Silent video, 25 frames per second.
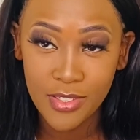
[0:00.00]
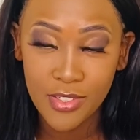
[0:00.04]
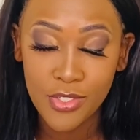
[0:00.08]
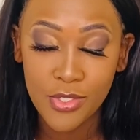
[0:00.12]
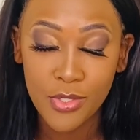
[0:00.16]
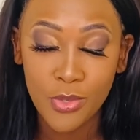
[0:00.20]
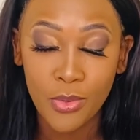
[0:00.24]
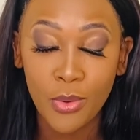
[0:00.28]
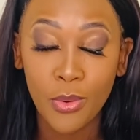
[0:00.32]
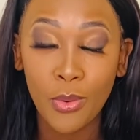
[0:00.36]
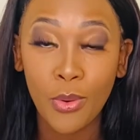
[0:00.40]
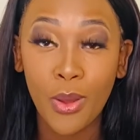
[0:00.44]

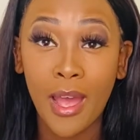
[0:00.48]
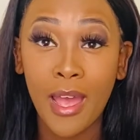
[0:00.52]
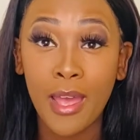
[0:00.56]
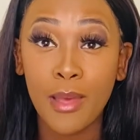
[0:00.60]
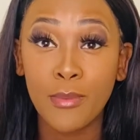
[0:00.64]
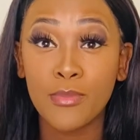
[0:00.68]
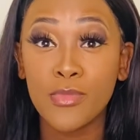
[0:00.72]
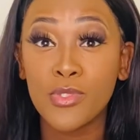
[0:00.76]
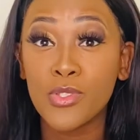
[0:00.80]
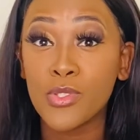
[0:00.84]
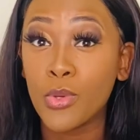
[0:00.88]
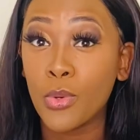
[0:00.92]
So I
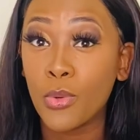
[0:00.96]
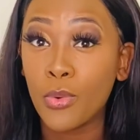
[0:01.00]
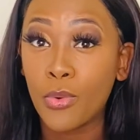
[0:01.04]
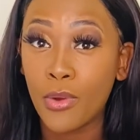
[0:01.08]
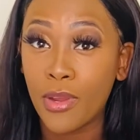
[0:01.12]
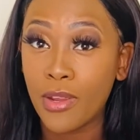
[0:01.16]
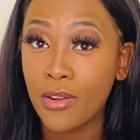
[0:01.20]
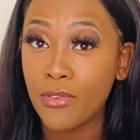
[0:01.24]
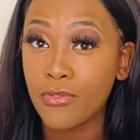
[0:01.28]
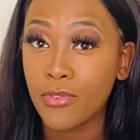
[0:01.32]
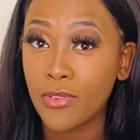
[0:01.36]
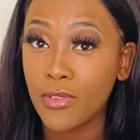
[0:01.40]
am so
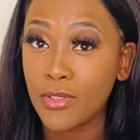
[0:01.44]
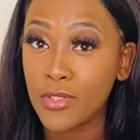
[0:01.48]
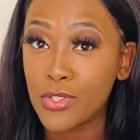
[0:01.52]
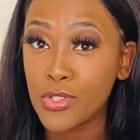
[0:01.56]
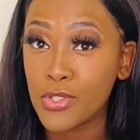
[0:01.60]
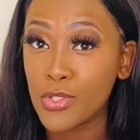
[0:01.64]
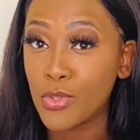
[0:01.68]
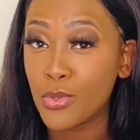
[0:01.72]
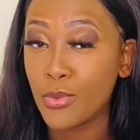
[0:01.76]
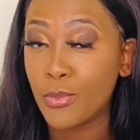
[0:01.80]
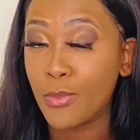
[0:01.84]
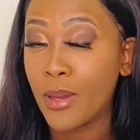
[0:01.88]
grateful
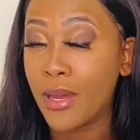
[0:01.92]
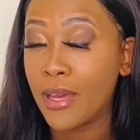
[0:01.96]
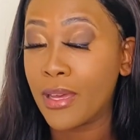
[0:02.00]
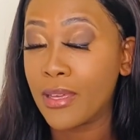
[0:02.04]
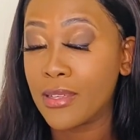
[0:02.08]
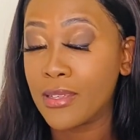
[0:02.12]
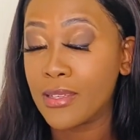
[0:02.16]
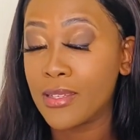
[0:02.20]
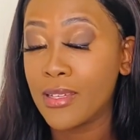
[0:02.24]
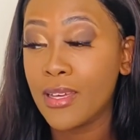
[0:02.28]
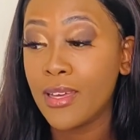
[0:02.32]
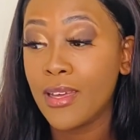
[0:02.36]
to my
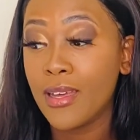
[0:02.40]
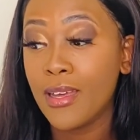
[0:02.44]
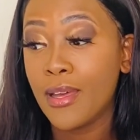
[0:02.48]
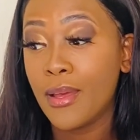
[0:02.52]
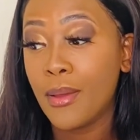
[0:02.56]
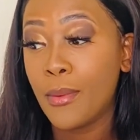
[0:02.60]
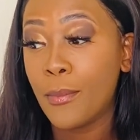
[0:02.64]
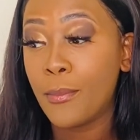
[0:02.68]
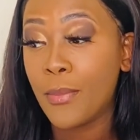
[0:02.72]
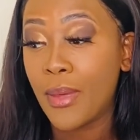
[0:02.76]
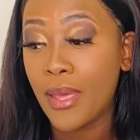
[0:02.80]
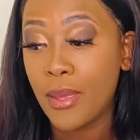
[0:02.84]

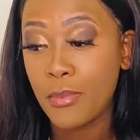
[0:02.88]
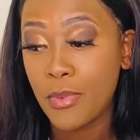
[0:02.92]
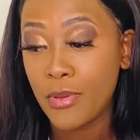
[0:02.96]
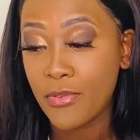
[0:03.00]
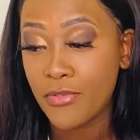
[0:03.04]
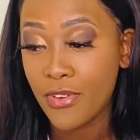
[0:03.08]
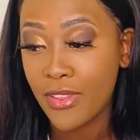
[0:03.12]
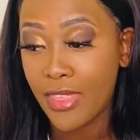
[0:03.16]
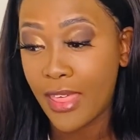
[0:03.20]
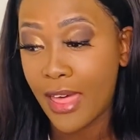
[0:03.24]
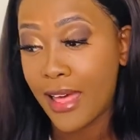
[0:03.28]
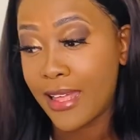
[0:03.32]
baby
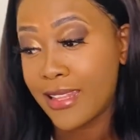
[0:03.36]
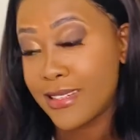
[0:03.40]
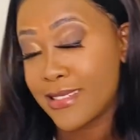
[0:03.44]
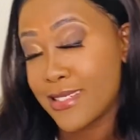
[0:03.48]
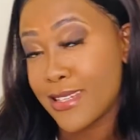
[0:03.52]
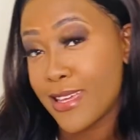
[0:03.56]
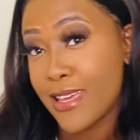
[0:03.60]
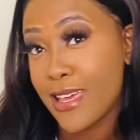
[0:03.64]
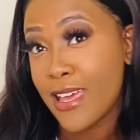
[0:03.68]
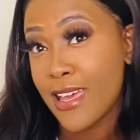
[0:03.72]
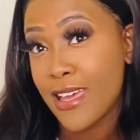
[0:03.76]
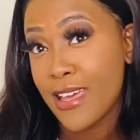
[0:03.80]
for that.
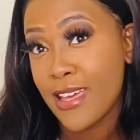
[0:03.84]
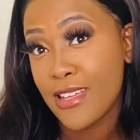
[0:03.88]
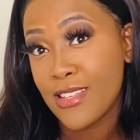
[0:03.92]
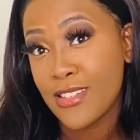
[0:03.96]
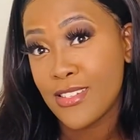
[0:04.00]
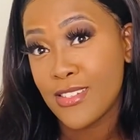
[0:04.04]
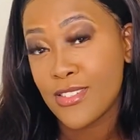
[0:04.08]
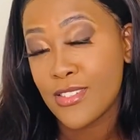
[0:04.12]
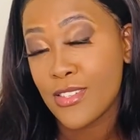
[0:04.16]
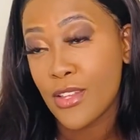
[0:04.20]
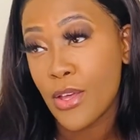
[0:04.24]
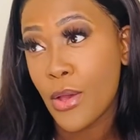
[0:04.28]

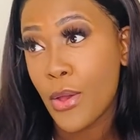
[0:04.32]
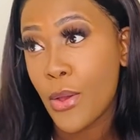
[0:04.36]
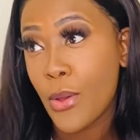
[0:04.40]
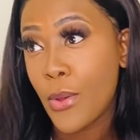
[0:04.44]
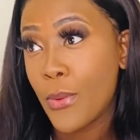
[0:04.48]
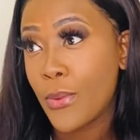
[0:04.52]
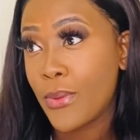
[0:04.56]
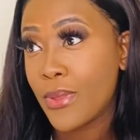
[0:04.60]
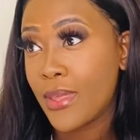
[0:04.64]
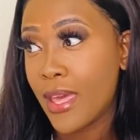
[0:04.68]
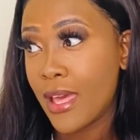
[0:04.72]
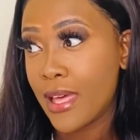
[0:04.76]
So
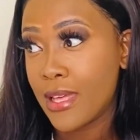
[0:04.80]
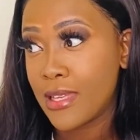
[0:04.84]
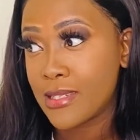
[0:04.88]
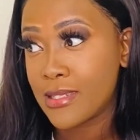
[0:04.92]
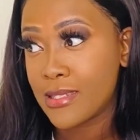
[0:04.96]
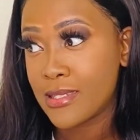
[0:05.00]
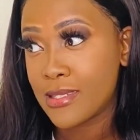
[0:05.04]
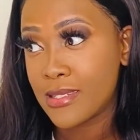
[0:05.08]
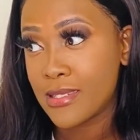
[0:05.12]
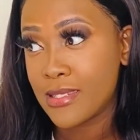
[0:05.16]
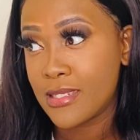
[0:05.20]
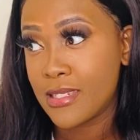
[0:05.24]

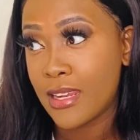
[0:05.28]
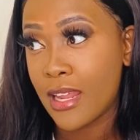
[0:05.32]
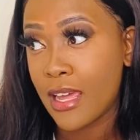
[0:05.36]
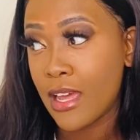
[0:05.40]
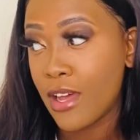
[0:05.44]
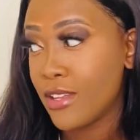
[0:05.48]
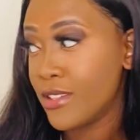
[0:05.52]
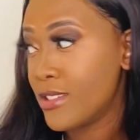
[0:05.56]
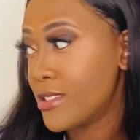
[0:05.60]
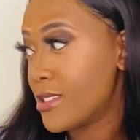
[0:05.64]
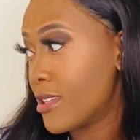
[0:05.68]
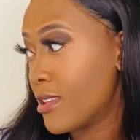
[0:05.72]
yes, did I
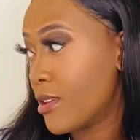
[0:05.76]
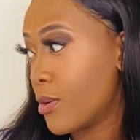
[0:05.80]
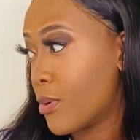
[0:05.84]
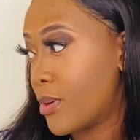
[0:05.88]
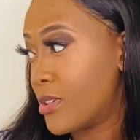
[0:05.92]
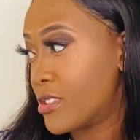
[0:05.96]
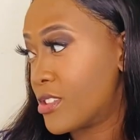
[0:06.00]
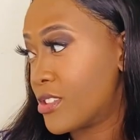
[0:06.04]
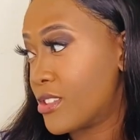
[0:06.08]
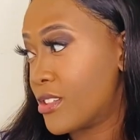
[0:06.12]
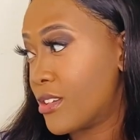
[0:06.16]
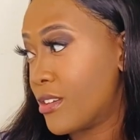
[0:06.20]
answer the
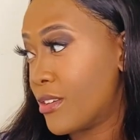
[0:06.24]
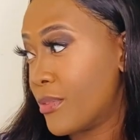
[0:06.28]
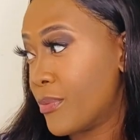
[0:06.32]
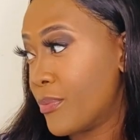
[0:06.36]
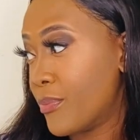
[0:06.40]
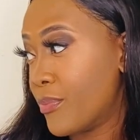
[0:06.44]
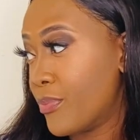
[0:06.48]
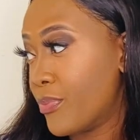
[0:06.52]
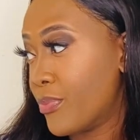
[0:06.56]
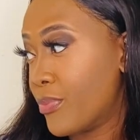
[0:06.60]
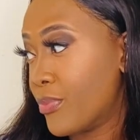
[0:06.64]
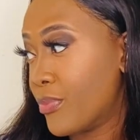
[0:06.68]
question?